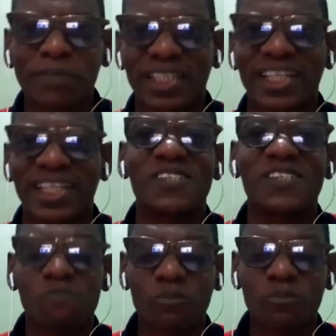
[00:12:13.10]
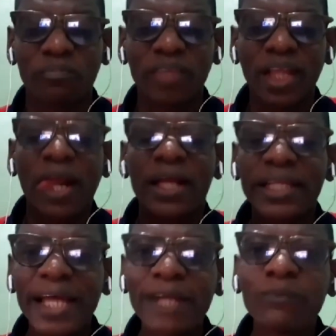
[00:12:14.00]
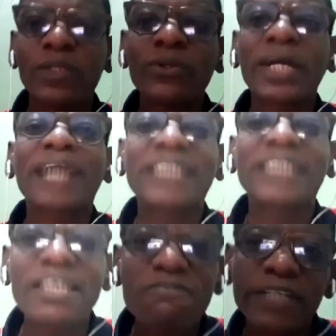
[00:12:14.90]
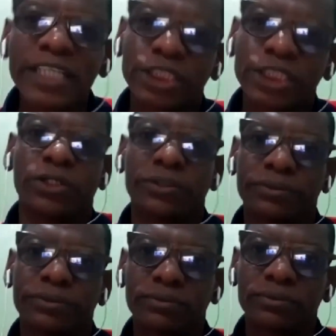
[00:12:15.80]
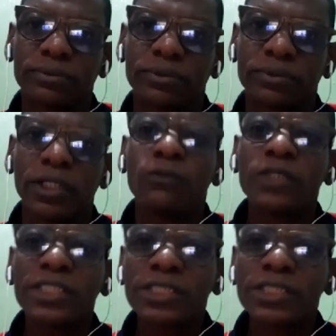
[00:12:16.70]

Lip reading: again. Then we look at inflation, which